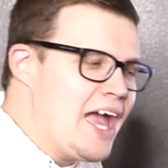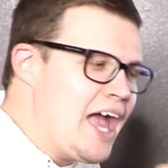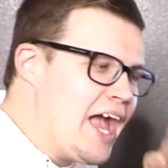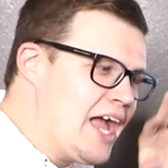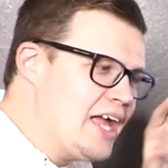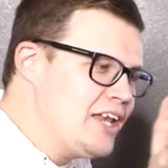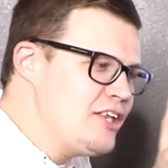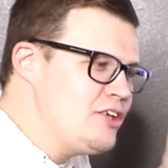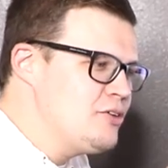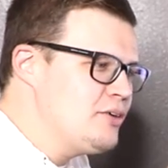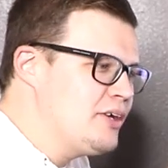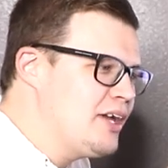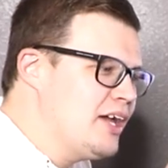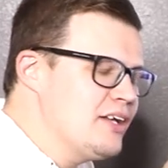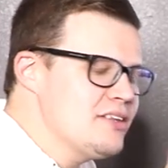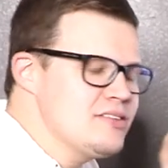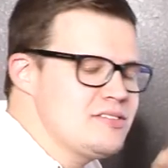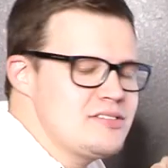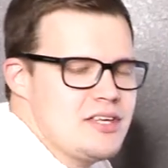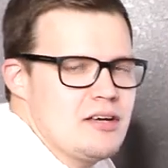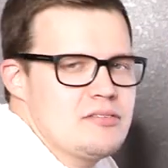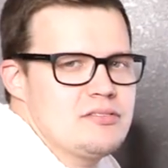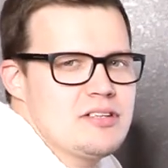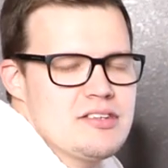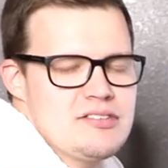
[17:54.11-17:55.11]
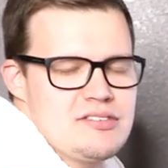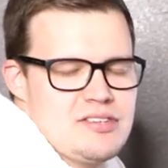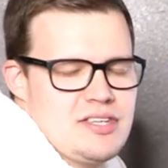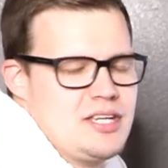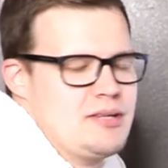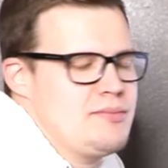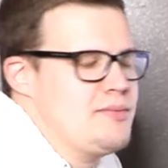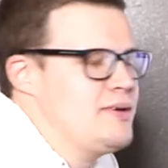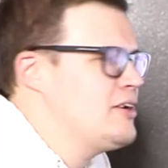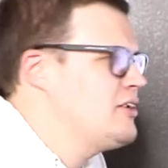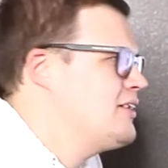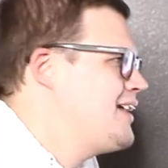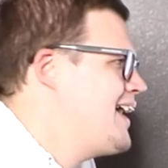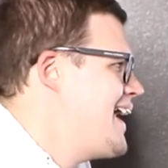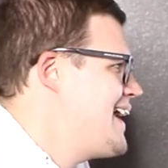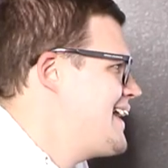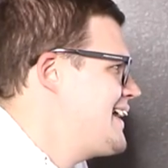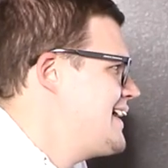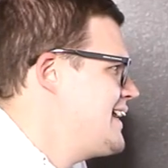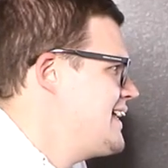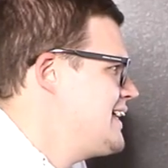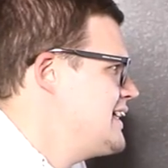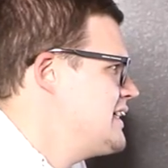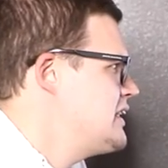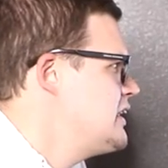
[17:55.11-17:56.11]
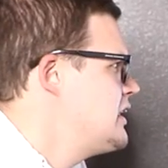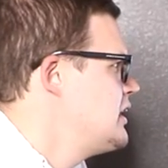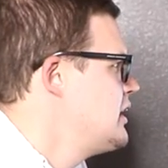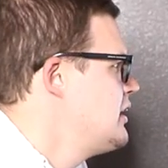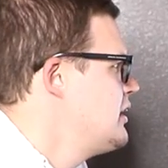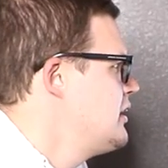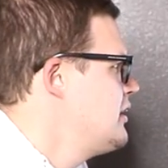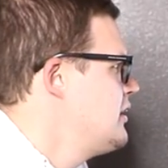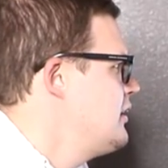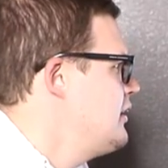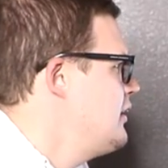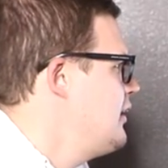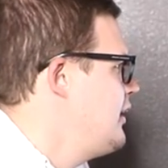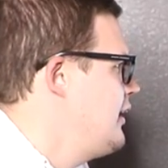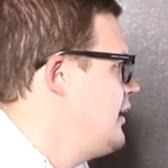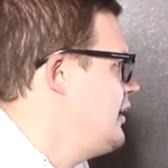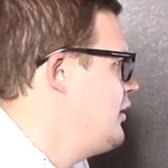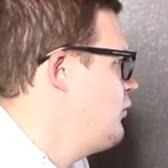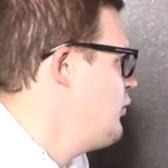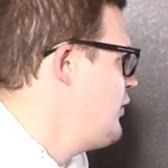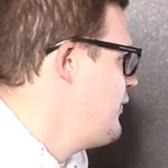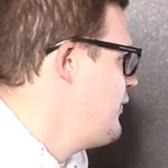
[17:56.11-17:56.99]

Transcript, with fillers: and you get 70 centimeter added in uh,